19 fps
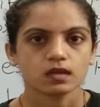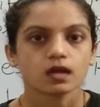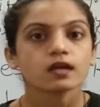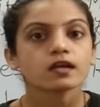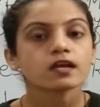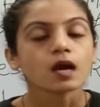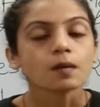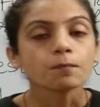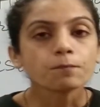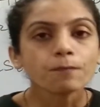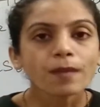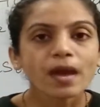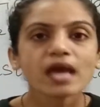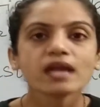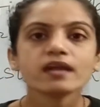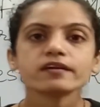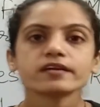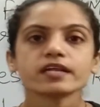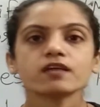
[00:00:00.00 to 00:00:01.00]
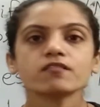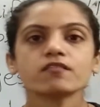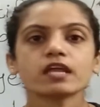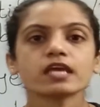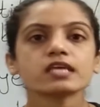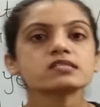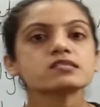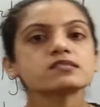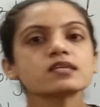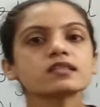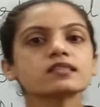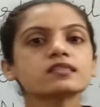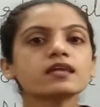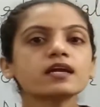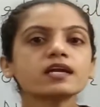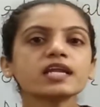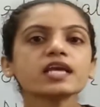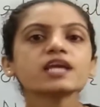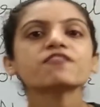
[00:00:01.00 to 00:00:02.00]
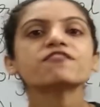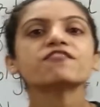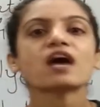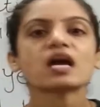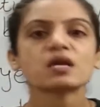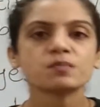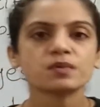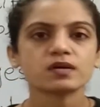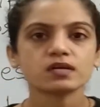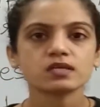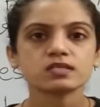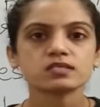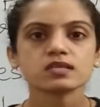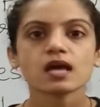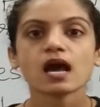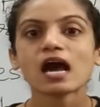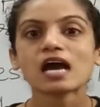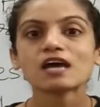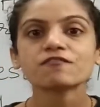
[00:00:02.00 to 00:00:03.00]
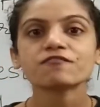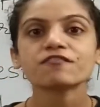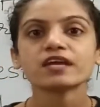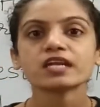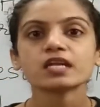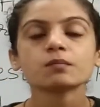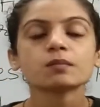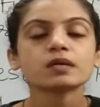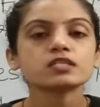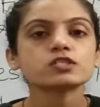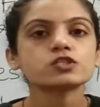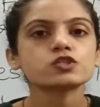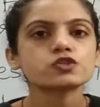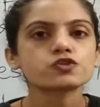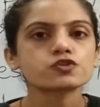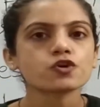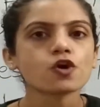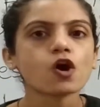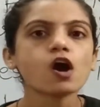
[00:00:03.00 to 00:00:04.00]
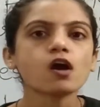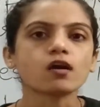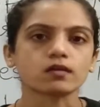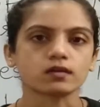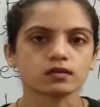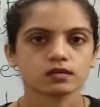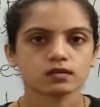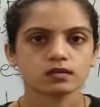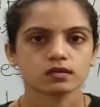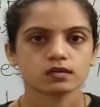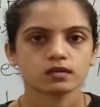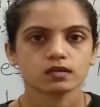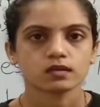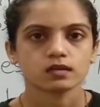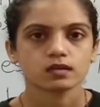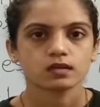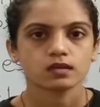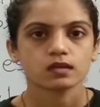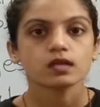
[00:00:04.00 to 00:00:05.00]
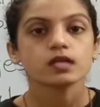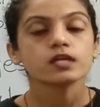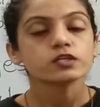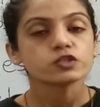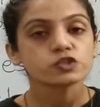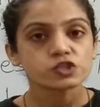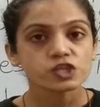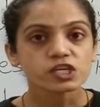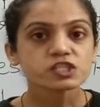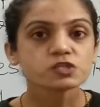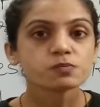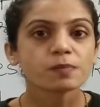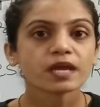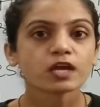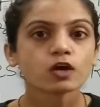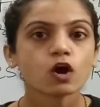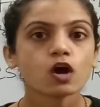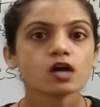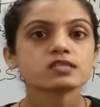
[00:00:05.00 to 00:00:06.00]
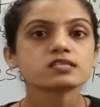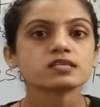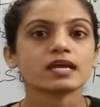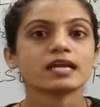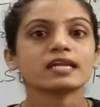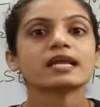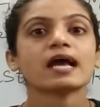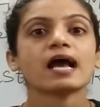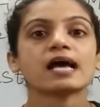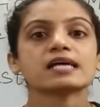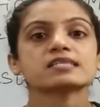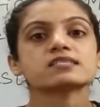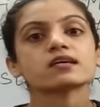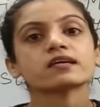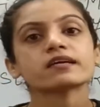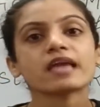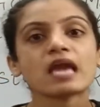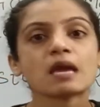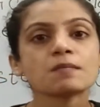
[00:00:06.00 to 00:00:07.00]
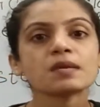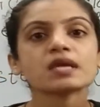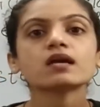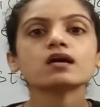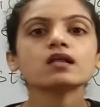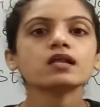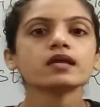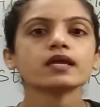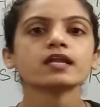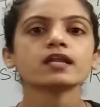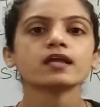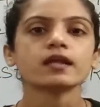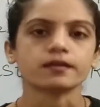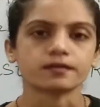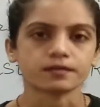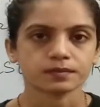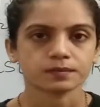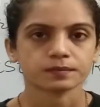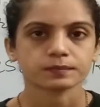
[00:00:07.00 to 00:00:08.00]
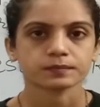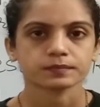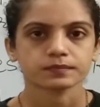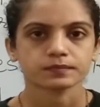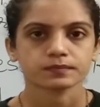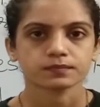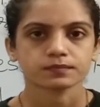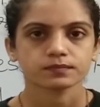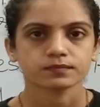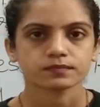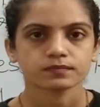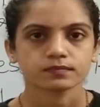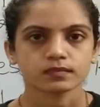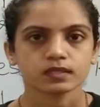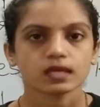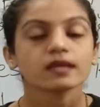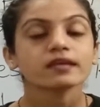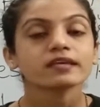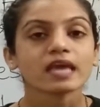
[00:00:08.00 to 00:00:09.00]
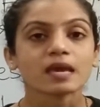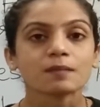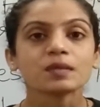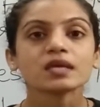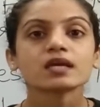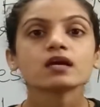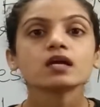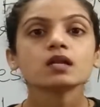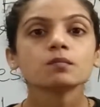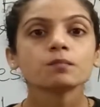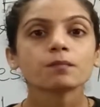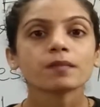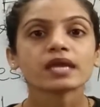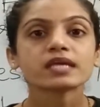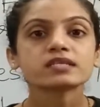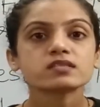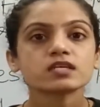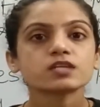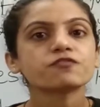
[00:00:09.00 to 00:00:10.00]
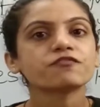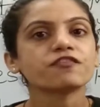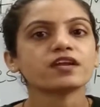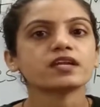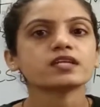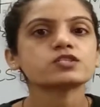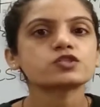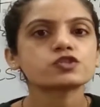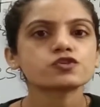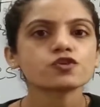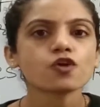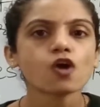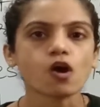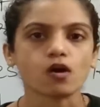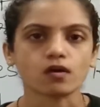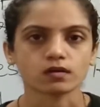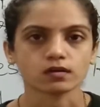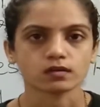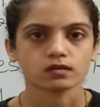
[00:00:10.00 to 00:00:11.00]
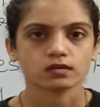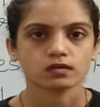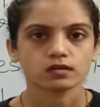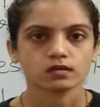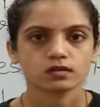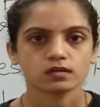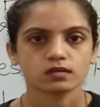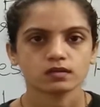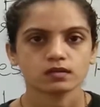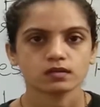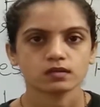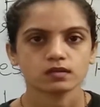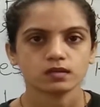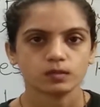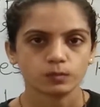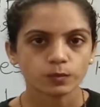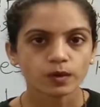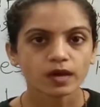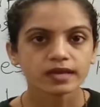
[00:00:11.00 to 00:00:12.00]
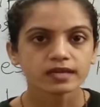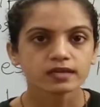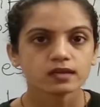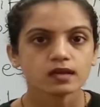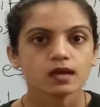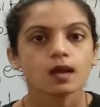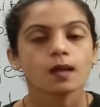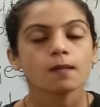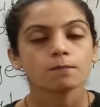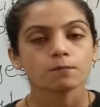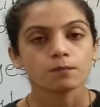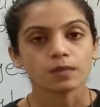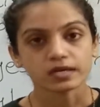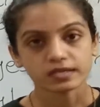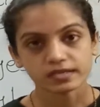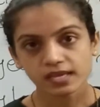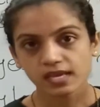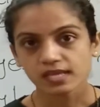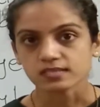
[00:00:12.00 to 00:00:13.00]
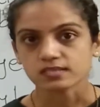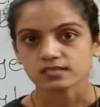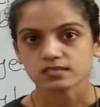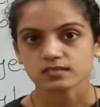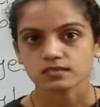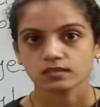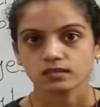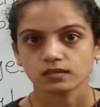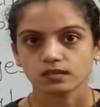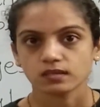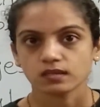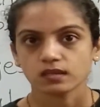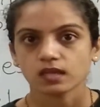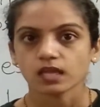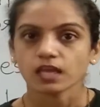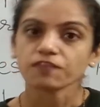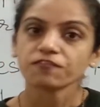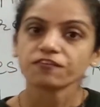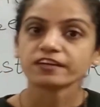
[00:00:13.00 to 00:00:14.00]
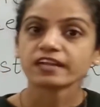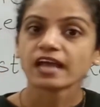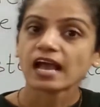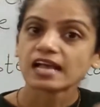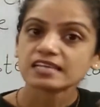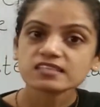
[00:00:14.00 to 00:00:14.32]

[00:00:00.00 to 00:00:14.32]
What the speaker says: comparatively synthetic fibers are very much strong just because it has a chemical in it. Chemical makes it very strong, right? But yes, if it has